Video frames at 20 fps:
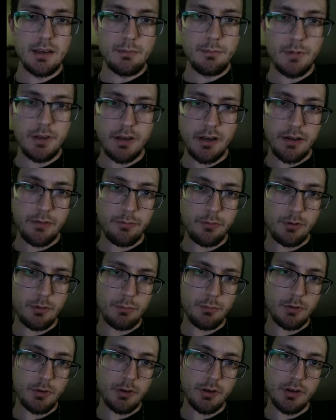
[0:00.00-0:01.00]
Midnight
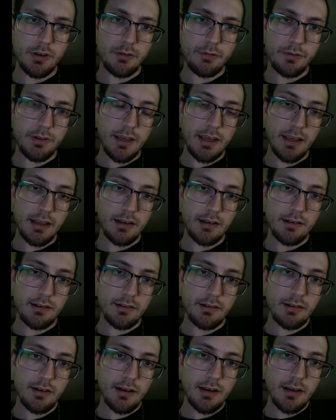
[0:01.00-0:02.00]
form could have
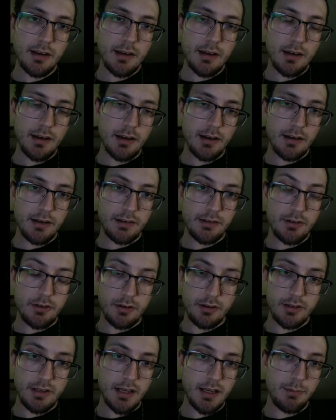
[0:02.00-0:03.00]
gained
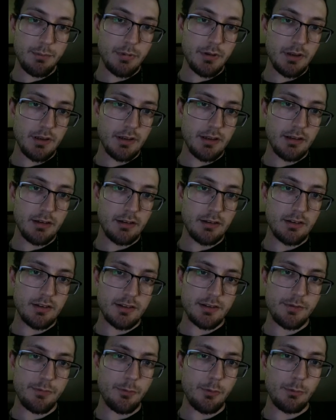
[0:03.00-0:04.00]
dark typing,
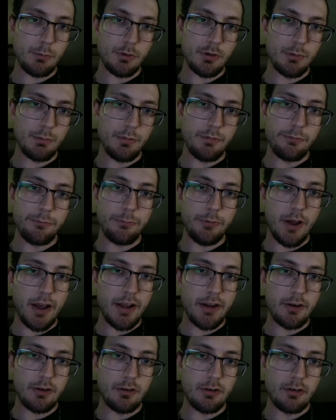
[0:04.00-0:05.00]
dusk form could have been
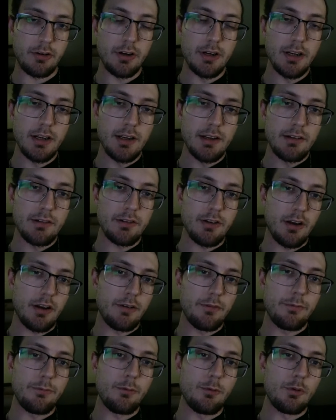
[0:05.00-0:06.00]
fire,
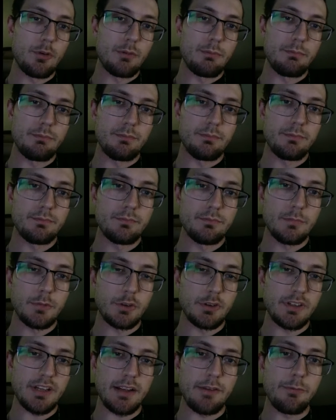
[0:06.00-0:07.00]
dawn form
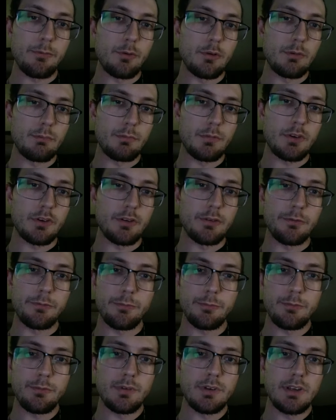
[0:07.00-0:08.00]
or day form could
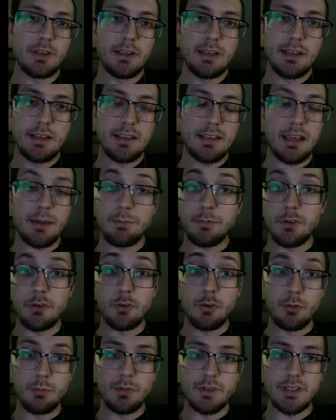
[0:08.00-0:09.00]
have kept the
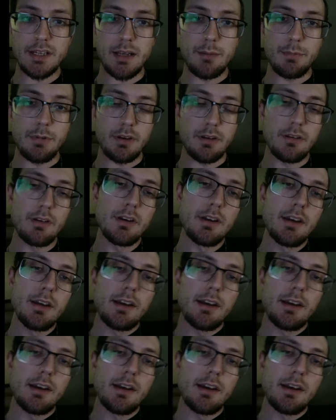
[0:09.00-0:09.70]
normal typing.